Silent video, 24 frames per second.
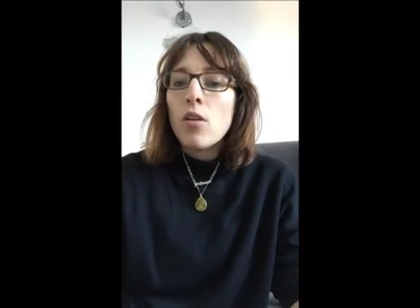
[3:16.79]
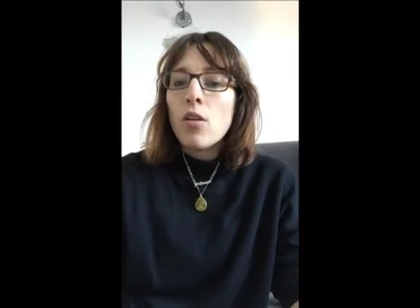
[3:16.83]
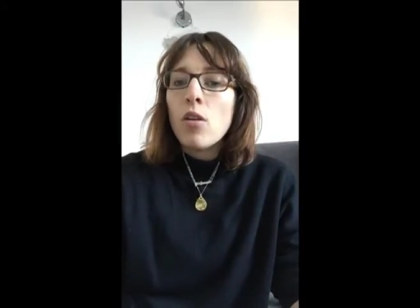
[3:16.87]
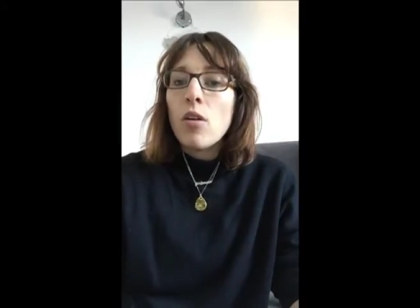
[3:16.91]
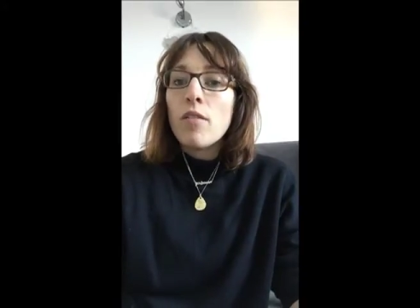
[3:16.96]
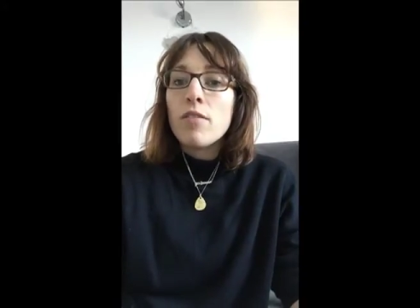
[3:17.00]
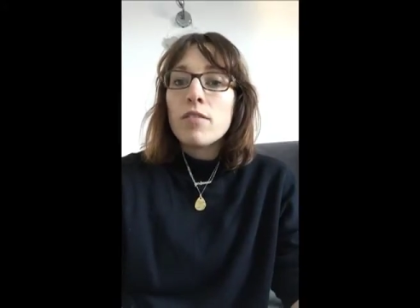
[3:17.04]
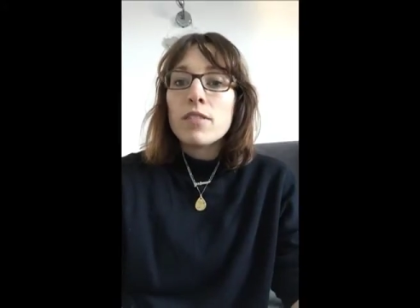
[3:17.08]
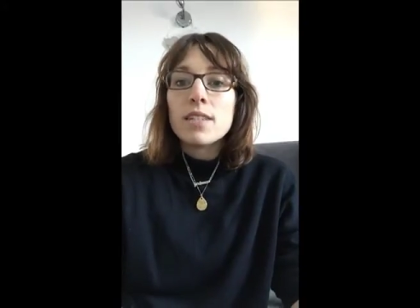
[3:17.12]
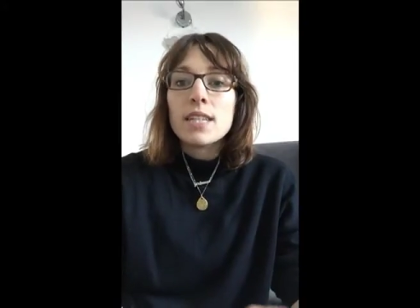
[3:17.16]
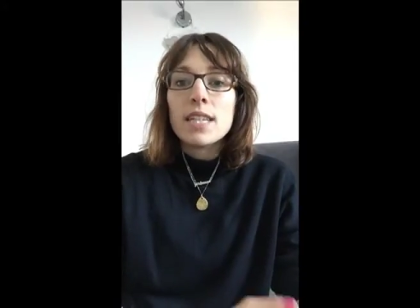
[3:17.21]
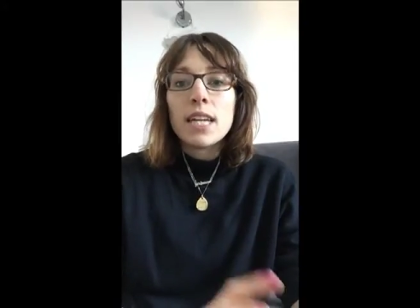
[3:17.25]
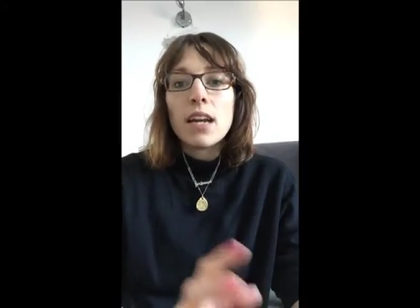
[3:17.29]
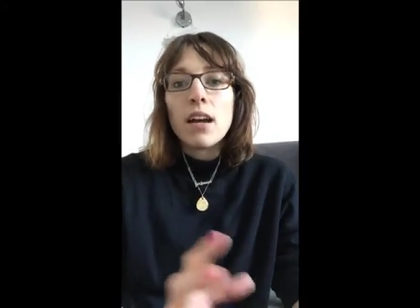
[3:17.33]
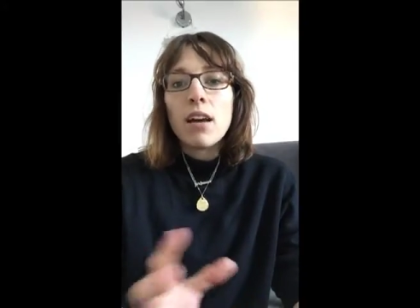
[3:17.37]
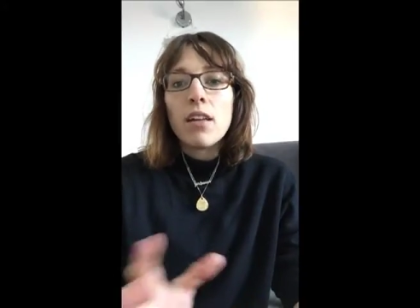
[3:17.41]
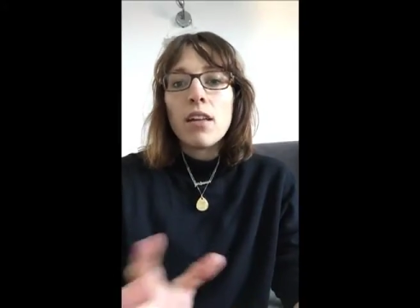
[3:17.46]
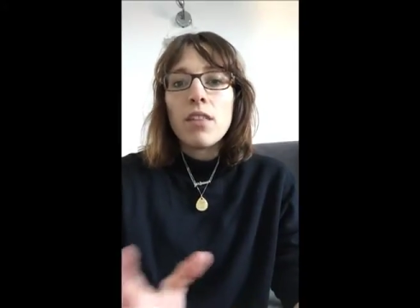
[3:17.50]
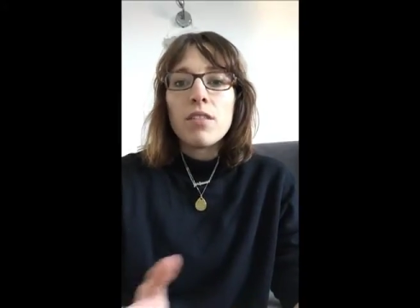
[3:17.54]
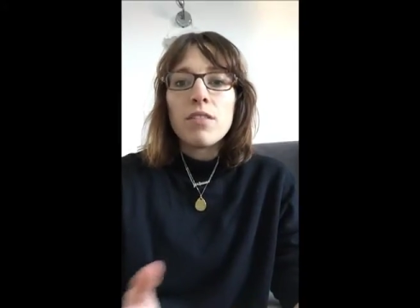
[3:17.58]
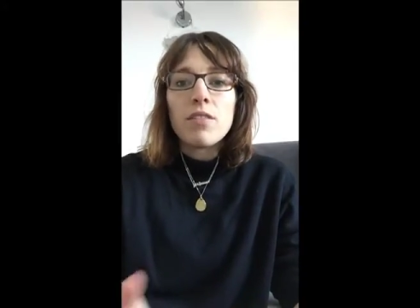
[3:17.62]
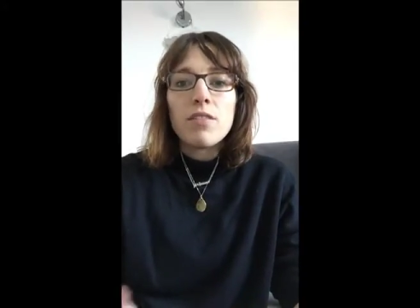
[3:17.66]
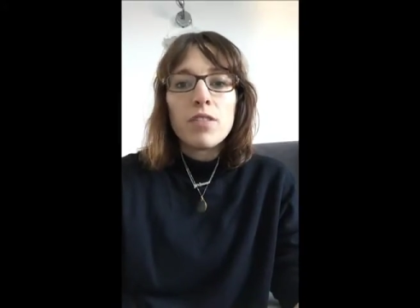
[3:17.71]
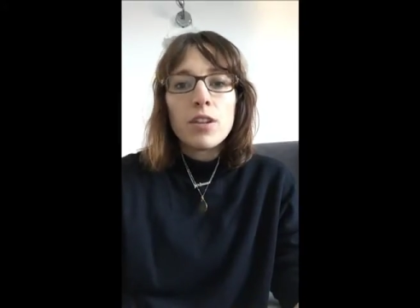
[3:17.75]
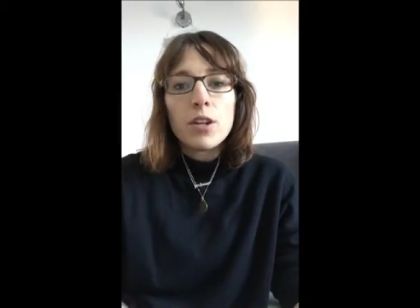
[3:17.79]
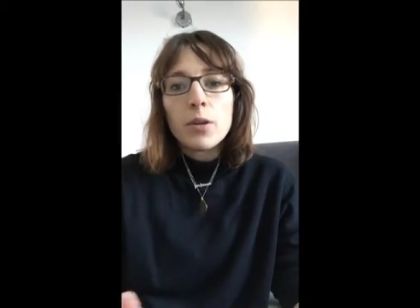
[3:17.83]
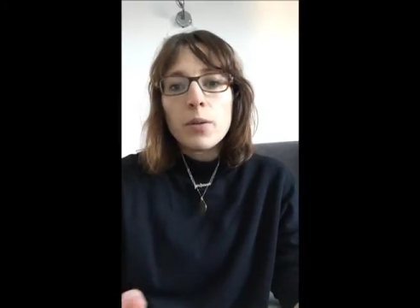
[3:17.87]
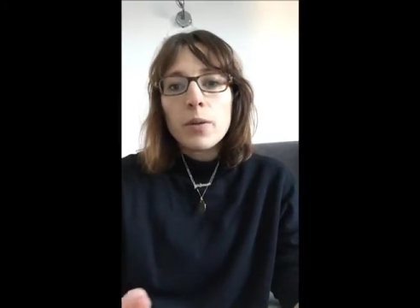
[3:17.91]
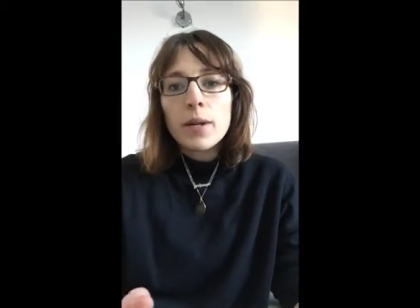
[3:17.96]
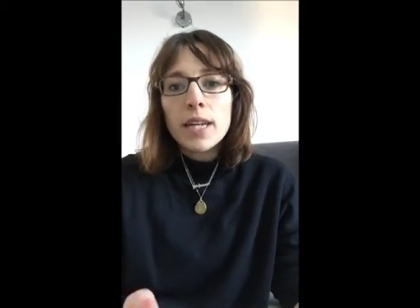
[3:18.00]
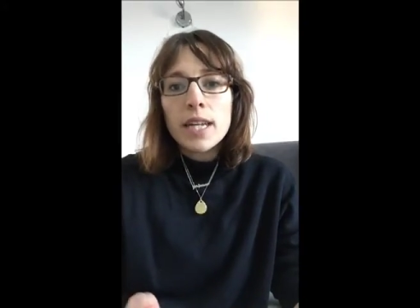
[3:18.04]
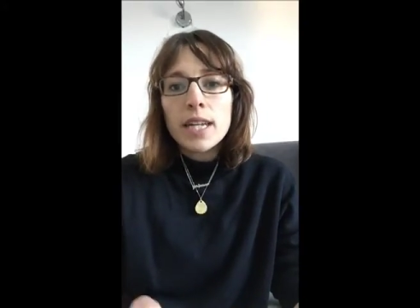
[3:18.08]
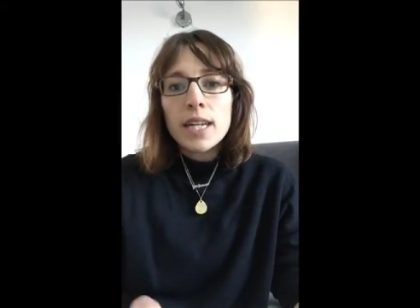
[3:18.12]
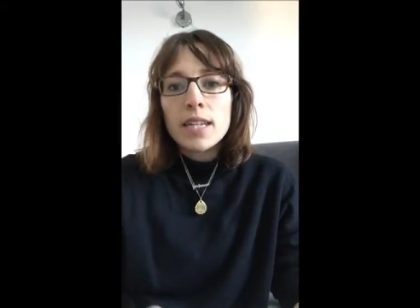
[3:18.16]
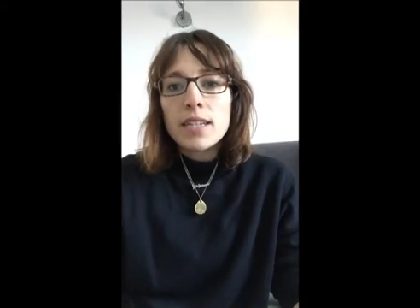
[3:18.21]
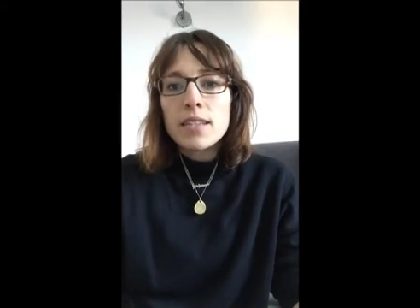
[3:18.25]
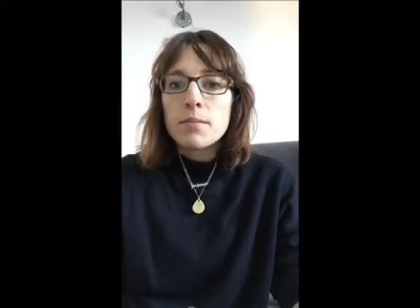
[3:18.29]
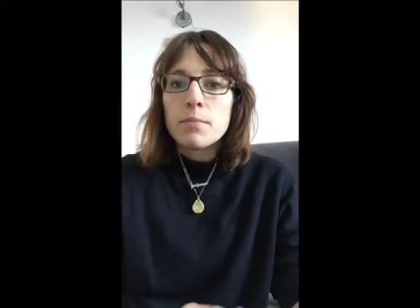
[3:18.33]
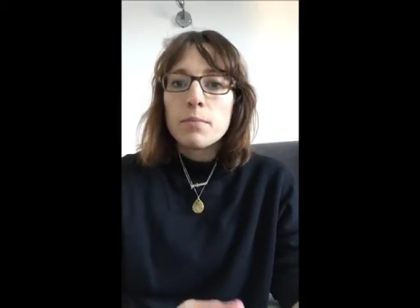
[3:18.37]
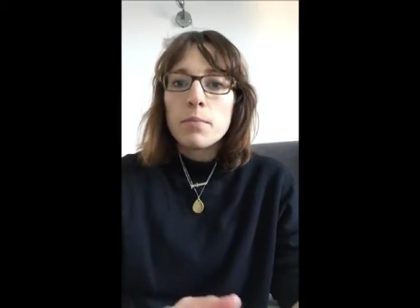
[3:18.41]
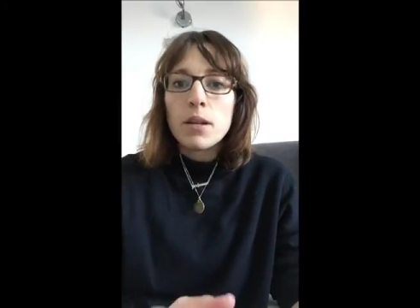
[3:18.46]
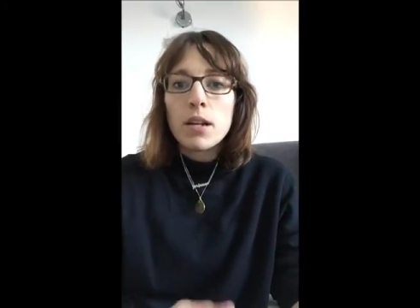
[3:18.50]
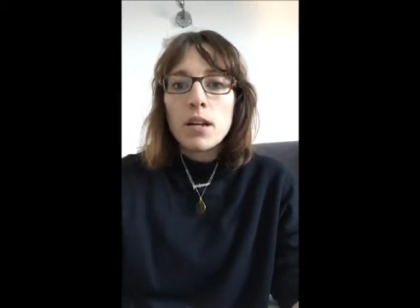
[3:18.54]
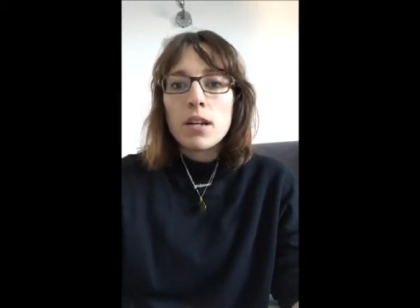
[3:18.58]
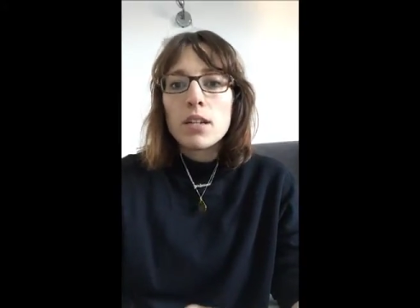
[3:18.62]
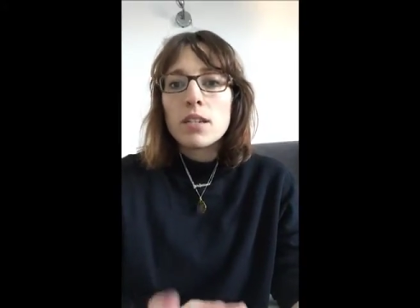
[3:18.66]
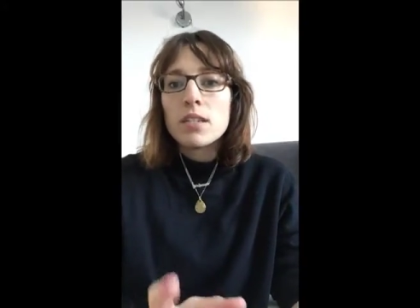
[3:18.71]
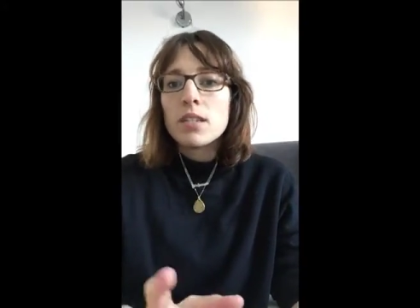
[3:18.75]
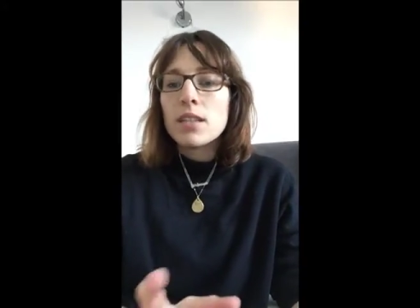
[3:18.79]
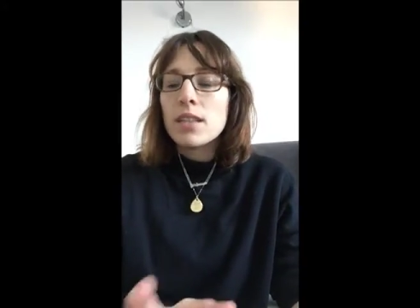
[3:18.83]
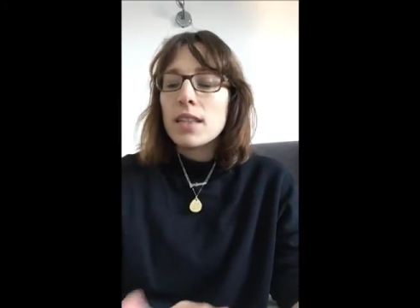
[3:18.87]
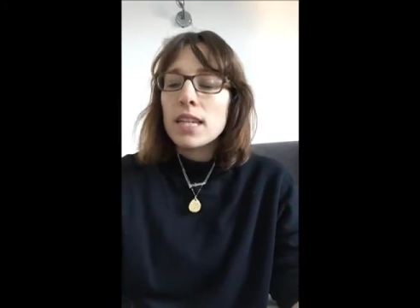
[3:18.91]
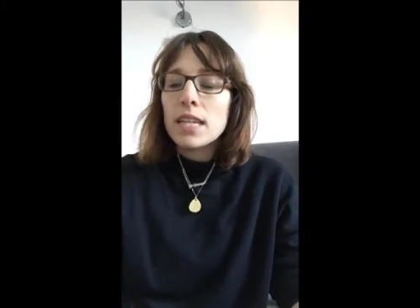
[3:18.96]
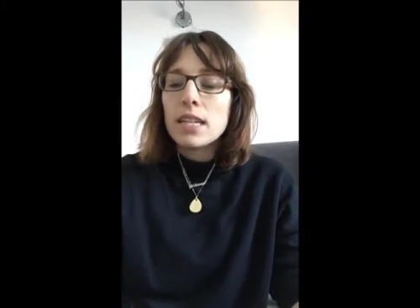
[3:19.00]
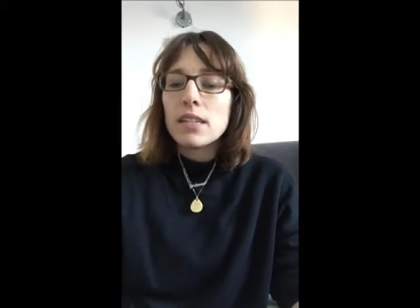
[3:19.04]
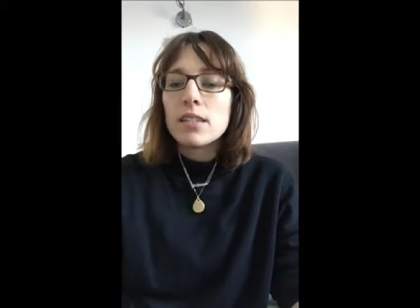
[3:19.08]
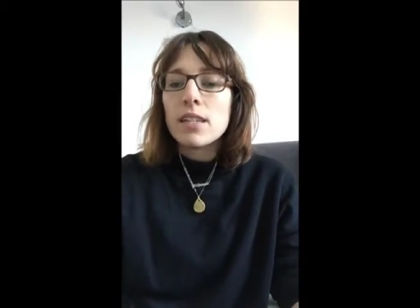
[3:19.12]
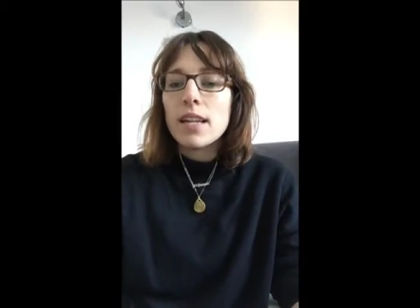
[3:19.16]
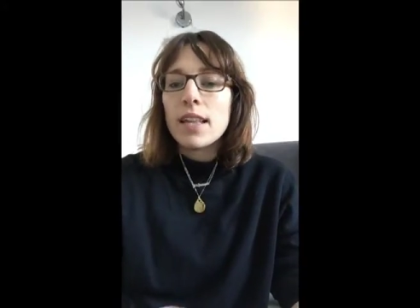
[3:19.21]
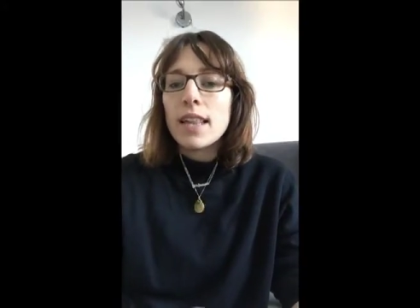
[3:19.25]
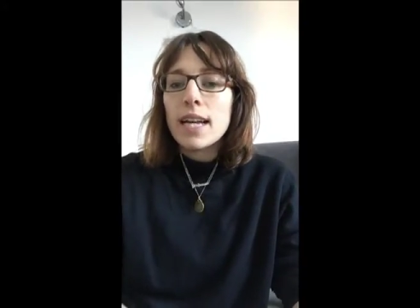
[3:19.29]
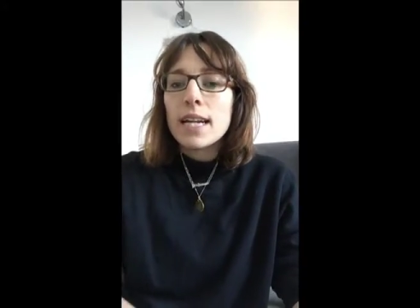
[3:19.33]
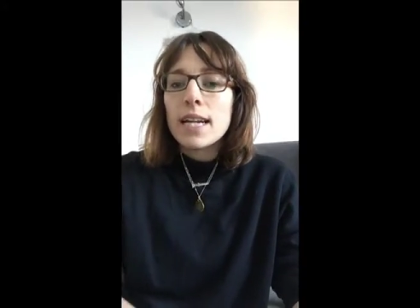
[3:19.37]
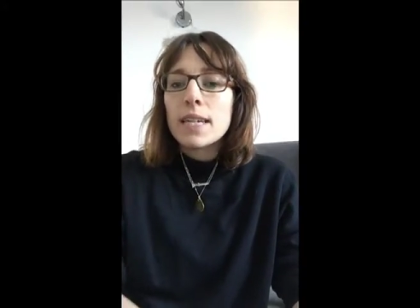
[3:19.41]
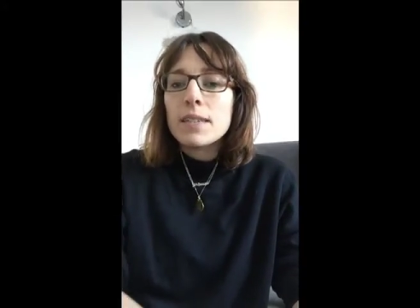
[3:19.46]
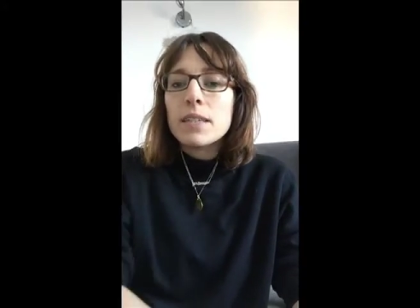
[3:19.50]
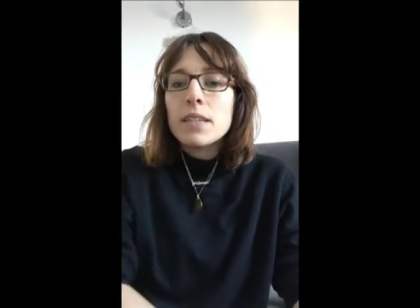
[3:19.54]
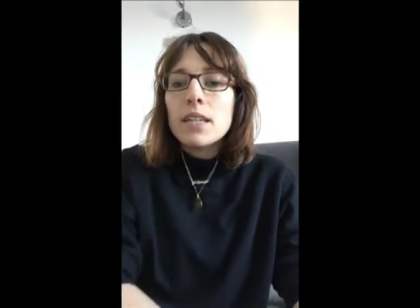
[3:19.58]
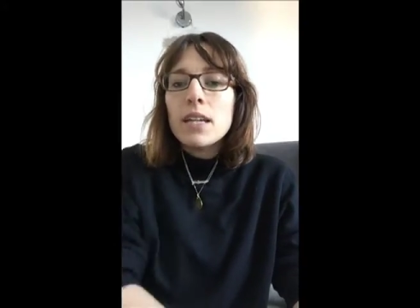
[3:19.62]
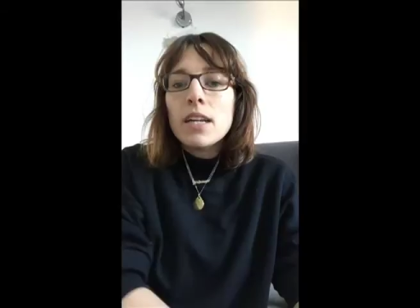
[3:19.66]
Obviously other fluids and blood and things like that.